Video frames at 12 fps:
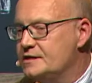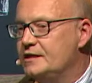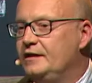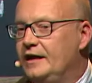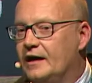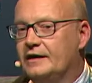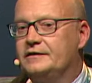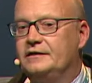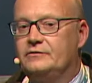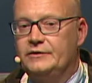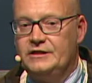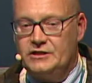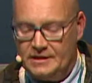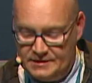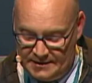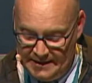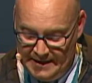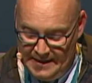in the Arctic
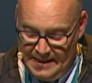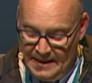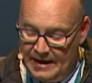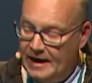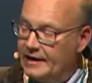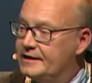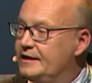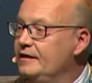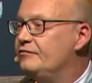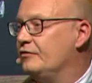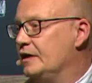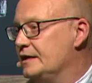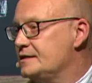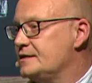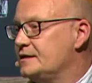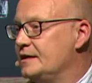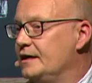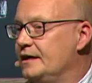regions, are key for
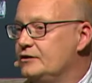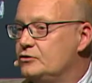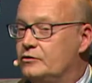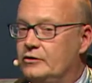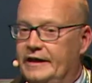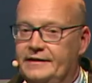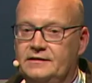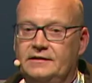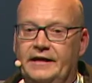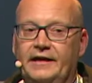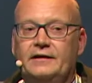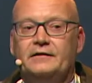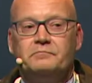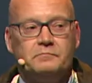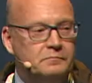us to collect the data